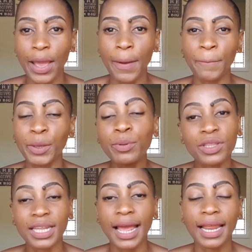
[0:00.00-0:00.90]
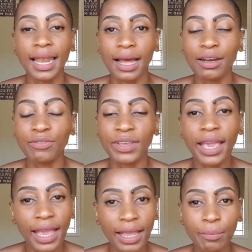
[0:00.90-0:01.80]
People that I love
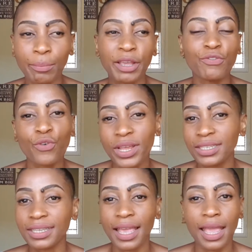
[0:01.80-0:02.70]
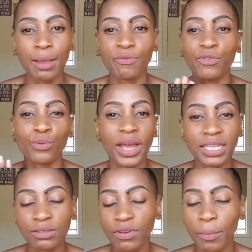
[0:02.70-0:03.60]
came, my friends came, Farai's
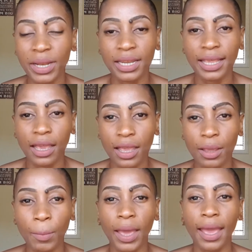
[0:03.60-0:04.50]
family came.